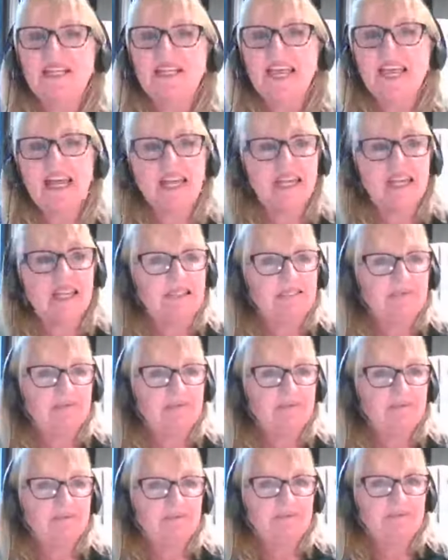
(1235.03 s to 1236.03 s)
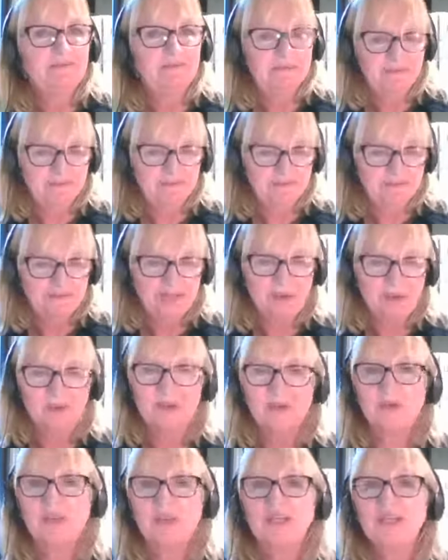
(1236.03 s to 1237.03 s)
okay, that
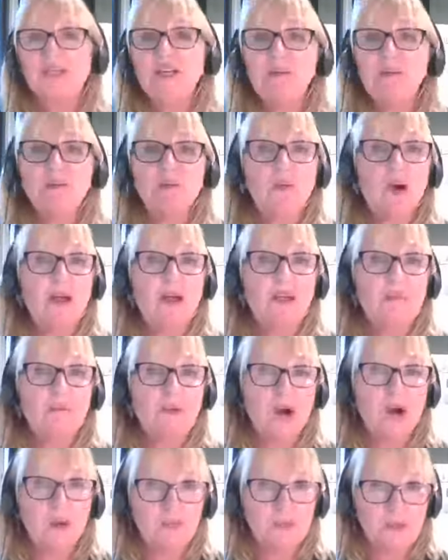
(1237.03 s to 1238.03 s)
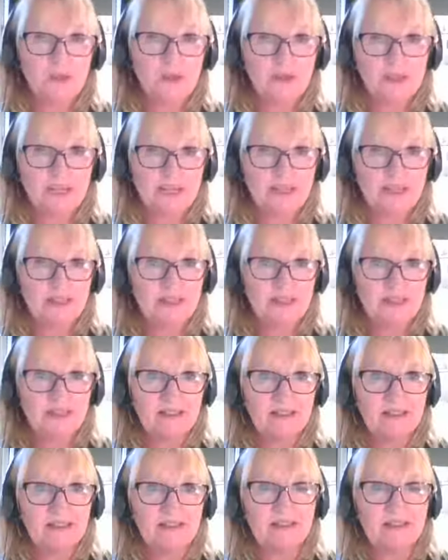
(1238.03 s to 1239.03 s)
was question number one in pop music
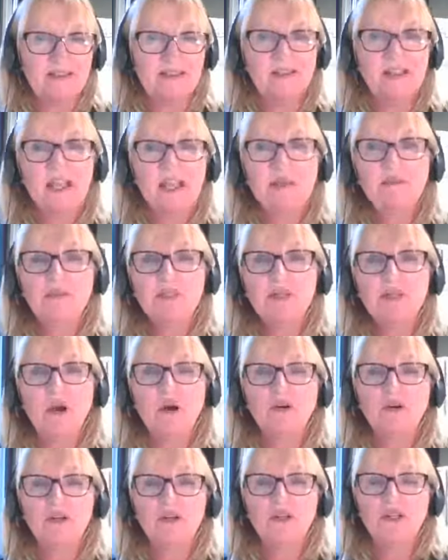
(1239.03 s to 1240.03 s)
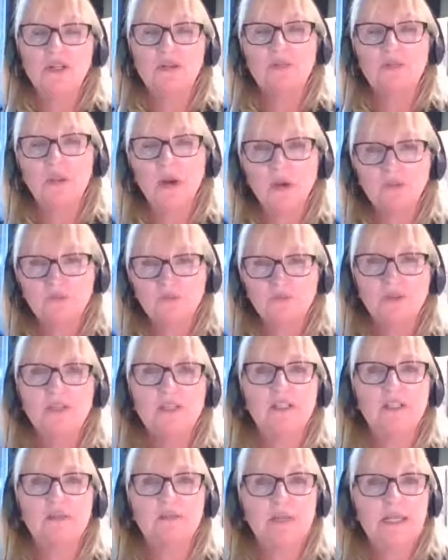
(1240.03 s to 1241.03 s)
the theme song to the Bond
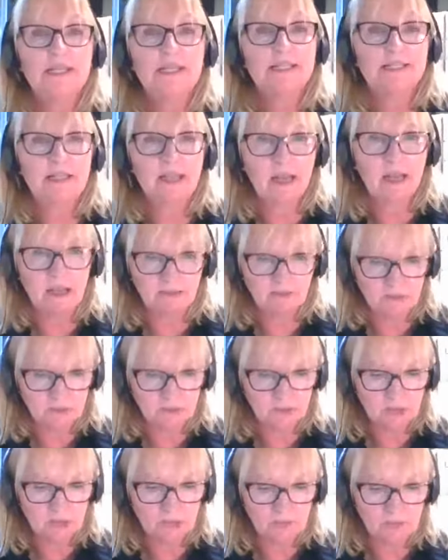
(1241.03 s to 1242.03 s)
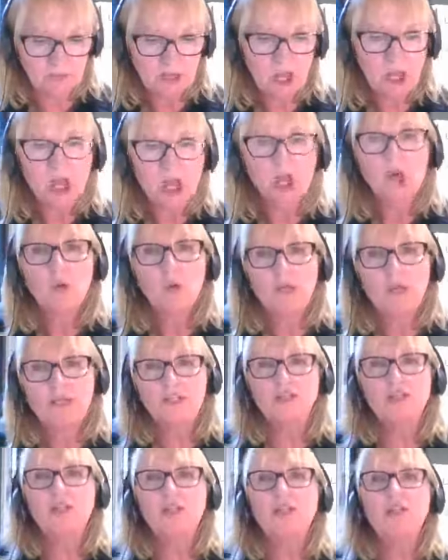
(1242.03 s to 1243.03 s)
film Skyfall.
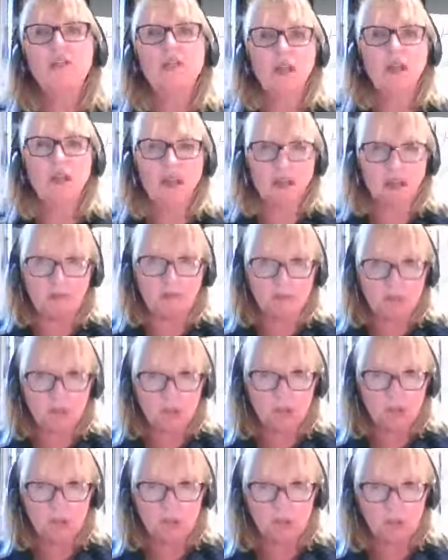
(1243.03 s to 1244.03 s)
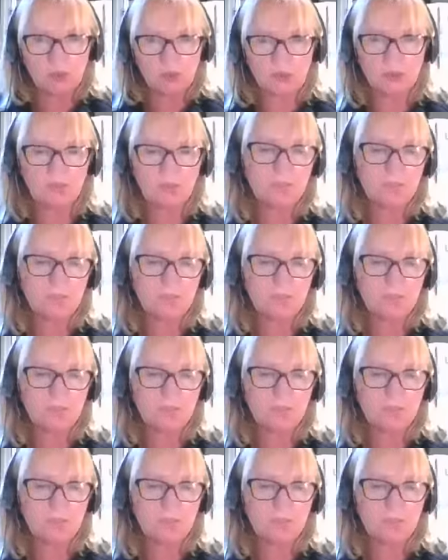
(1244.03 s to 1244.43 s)
Question number two